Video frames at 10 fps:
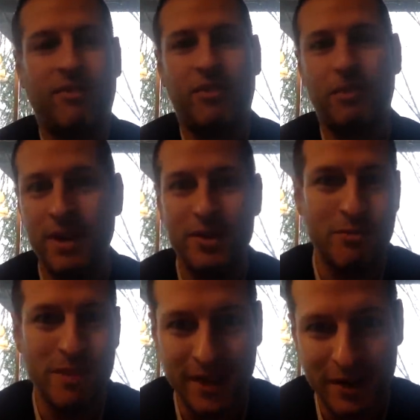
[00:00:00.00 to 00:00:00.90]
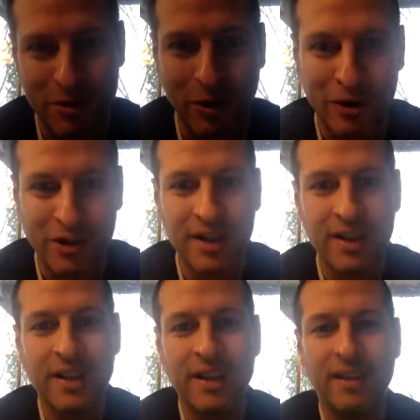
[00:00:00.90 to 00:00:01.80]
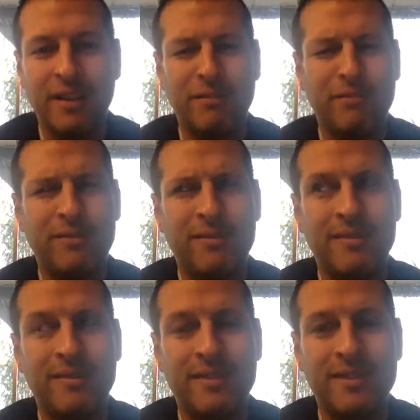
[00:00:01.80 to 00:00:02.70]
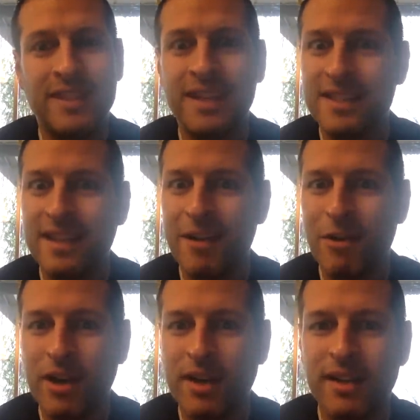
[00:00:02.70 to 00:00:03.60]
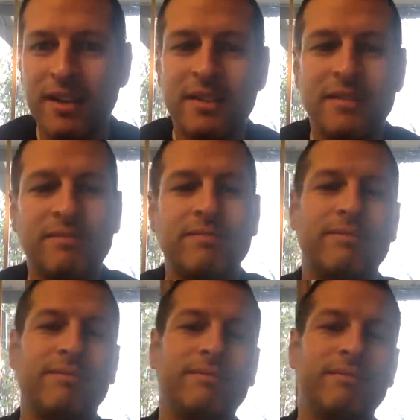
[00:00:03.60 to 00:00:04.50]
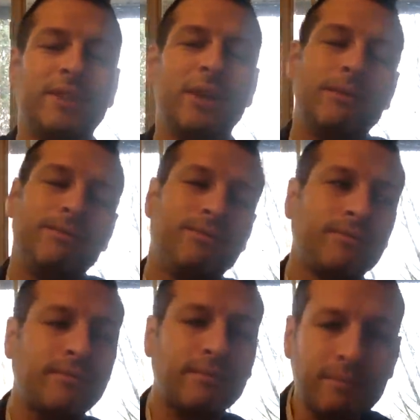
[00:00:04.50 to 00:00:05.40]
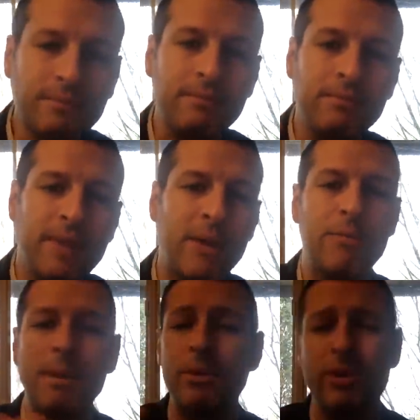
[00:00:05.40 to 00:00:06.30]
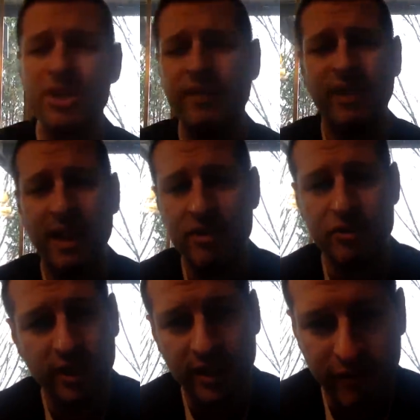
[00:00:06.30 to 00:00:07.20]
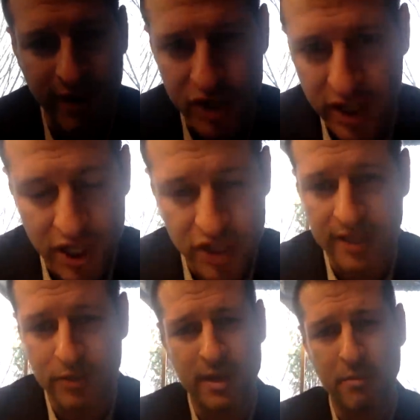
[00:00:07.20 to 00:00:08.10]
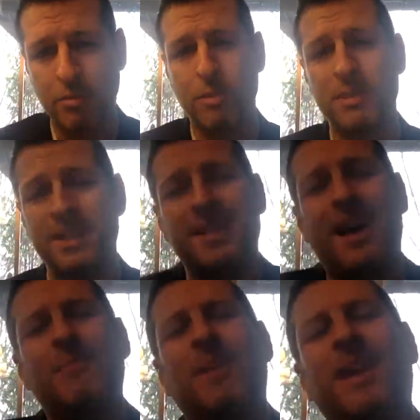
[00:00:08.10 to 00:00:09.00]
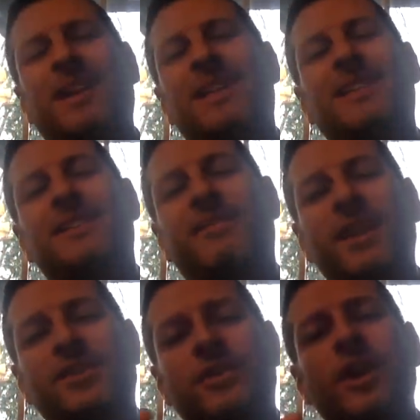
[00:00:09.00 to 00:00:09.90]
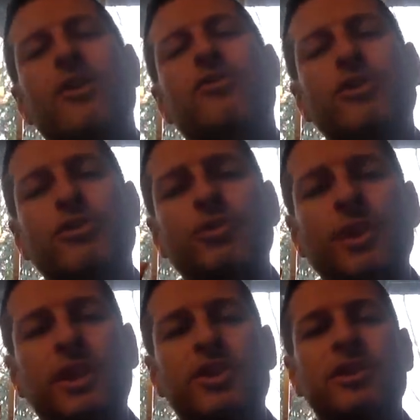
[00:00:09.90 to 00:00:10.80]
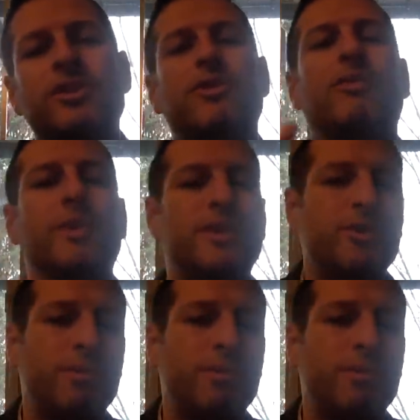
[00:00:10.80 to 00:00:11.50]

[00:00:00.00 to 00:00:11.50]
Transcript: 300 million a quarter. It's gonna skyrocket. So now remember, Rich TV Live is strictly for education and entertainment purposes. I'm not a licensed advisor. Do your due diligence, do your research